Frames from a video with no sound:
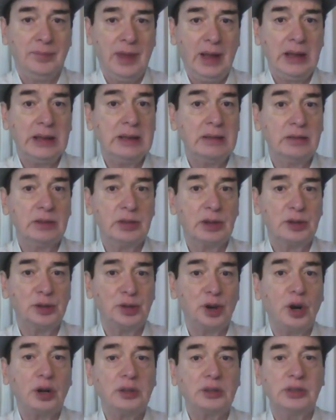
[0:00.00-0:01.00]
And there was a
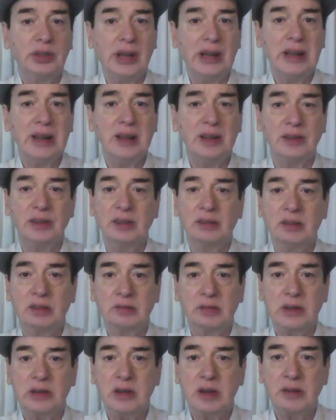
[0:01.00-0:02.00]
shocked silence. They were
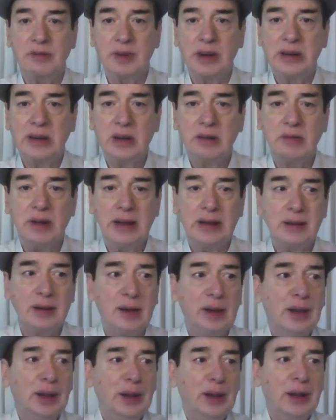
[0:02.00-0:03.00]
wondering, why did
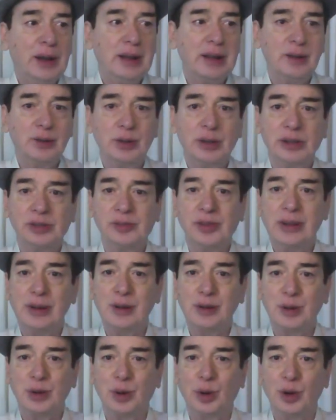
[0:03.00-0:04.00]
we allow this
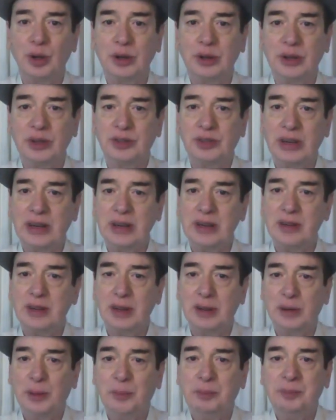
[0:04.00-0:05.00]
fellow to go on the stage
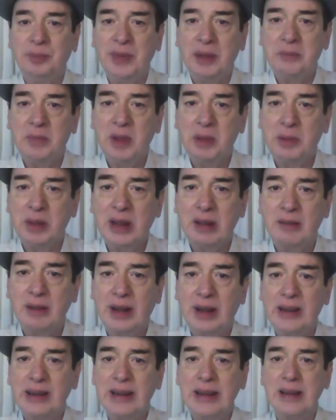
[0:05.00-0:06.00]
there? Maybe they were
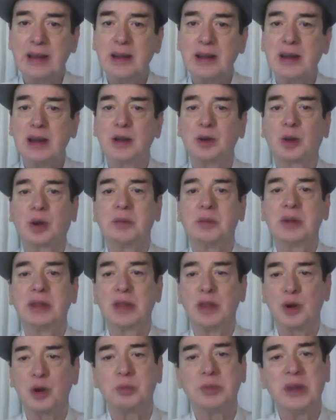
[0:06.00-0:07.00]
getting ready to come
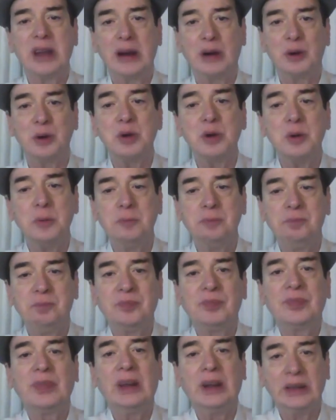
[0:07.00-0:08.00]
and throw me out.
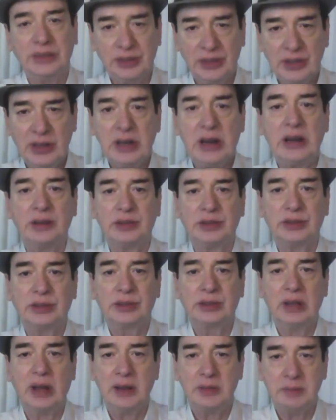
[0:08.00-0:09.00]
I said, "Yes,
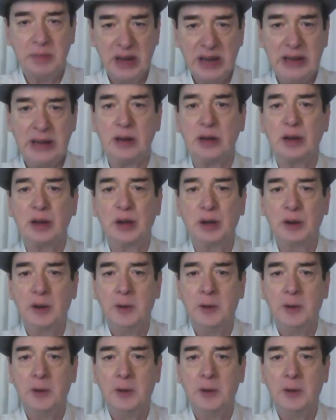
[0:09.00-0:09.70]
I mean it.